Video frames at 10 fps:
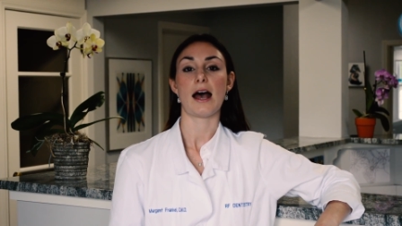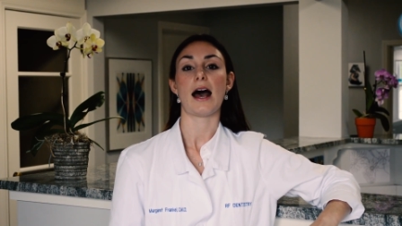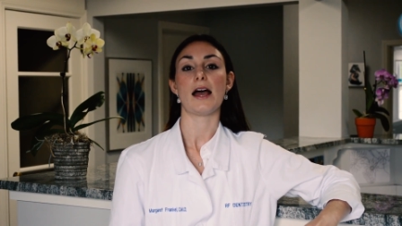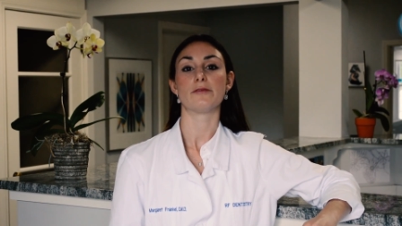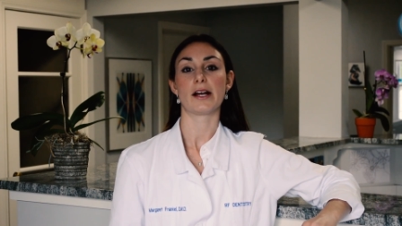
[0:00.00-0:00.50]

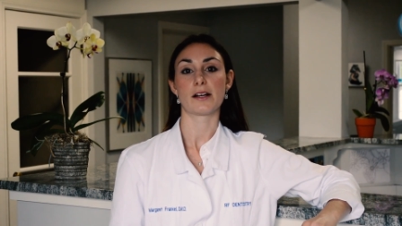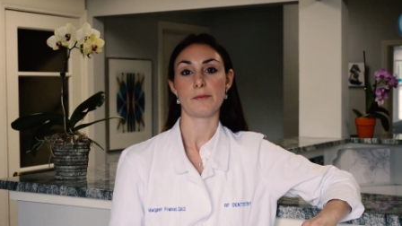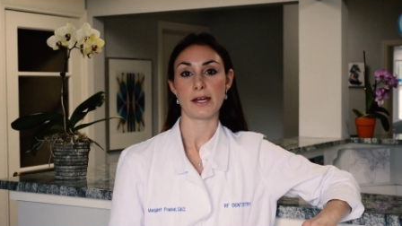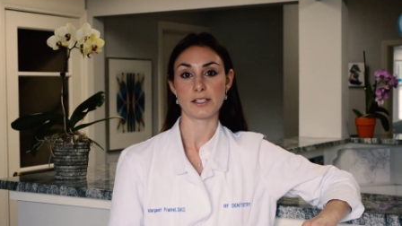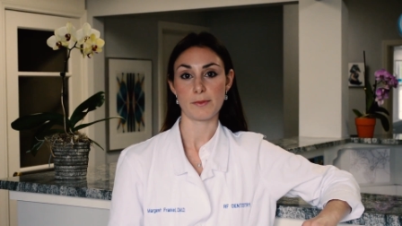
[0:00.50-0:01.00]
I
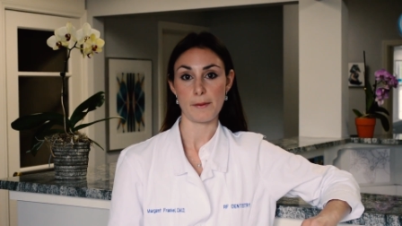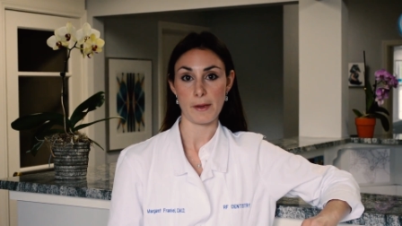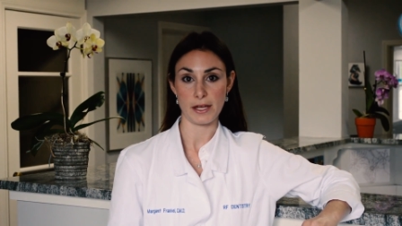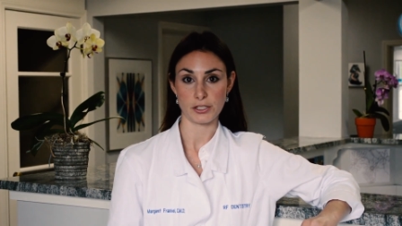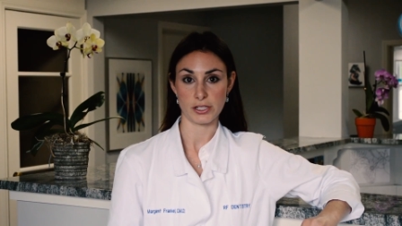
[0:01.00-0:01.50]
recommend to my
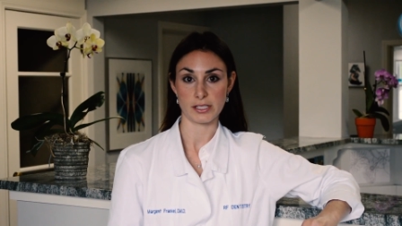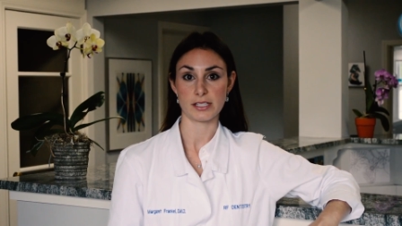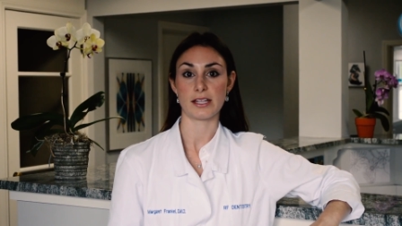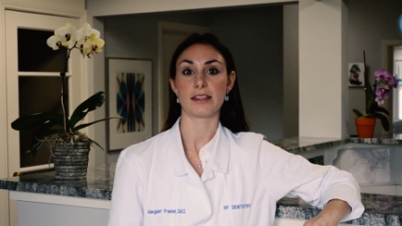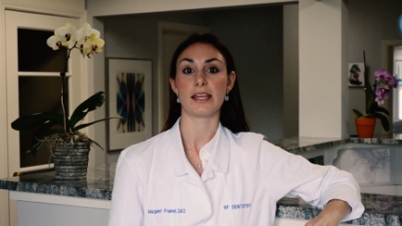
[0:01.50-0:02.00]
patients
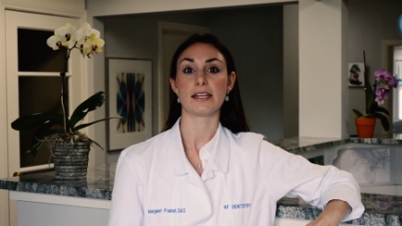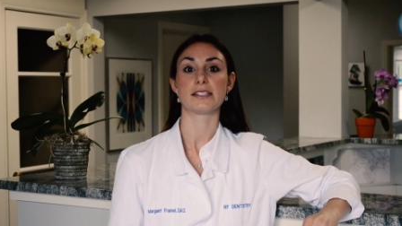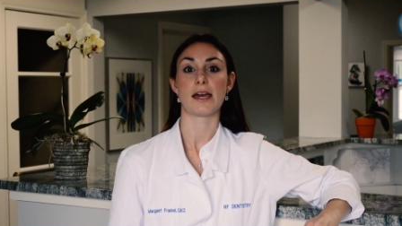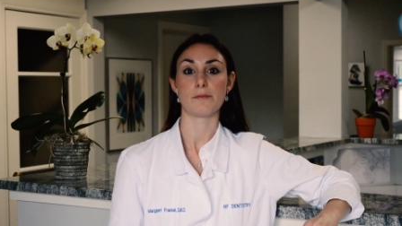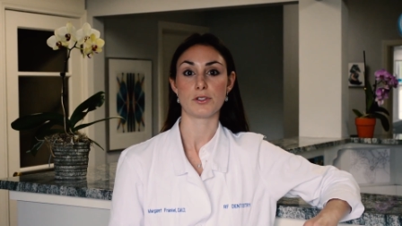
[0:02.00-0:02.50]
that they
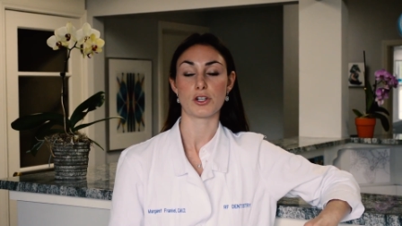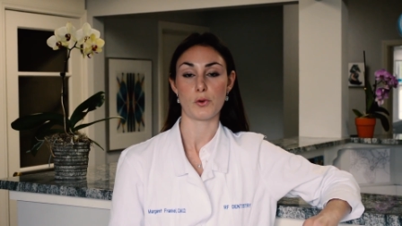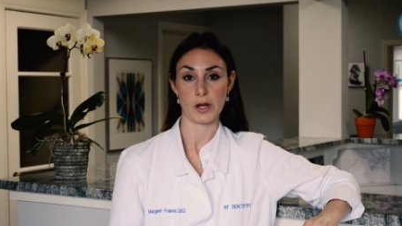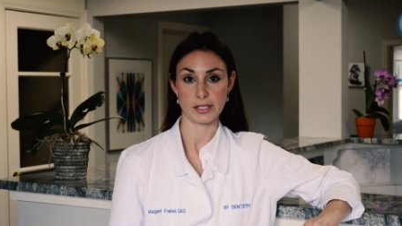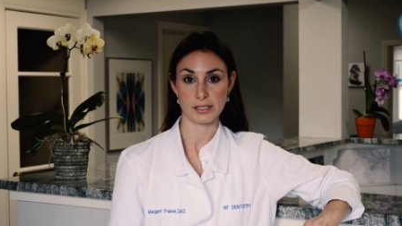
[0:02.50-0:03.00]
attempt to
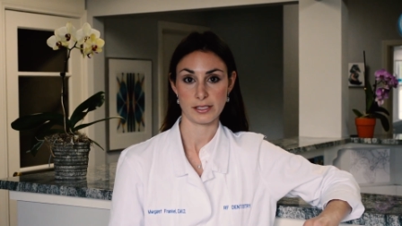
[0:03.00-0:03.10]
quit.